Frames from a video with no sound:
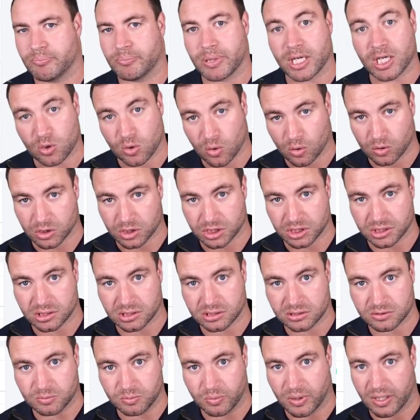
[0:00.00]
Be
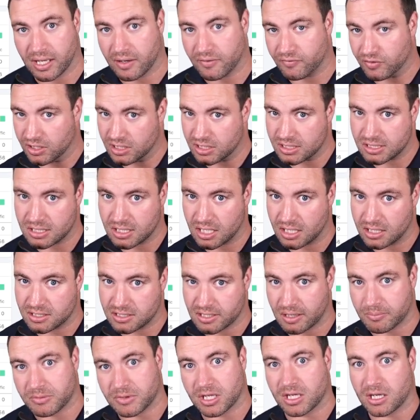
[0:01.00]
cautious. Whenever you see
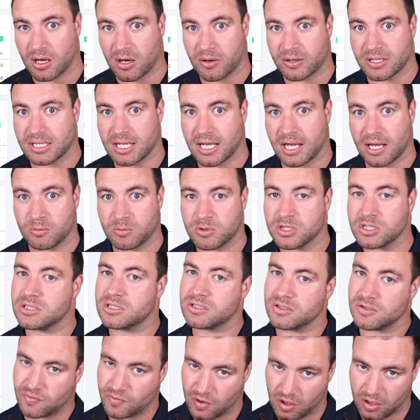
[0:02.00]
something going downwards,
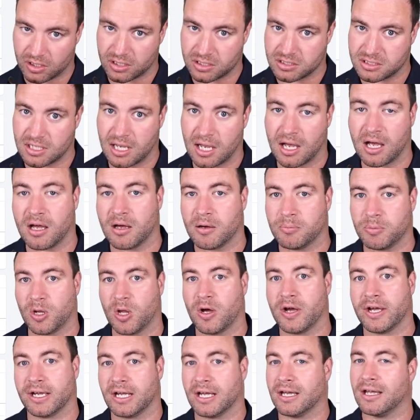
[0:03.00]
you've got to start
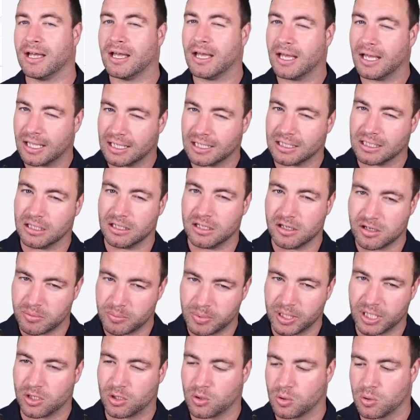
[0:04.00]
applying a little
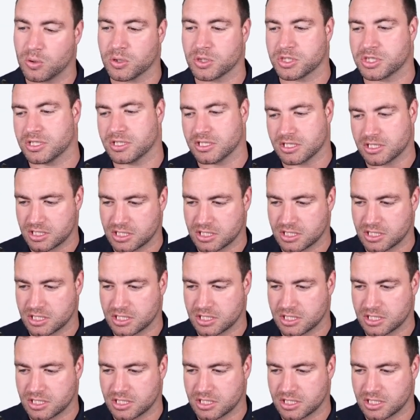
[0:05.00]
bit of caution.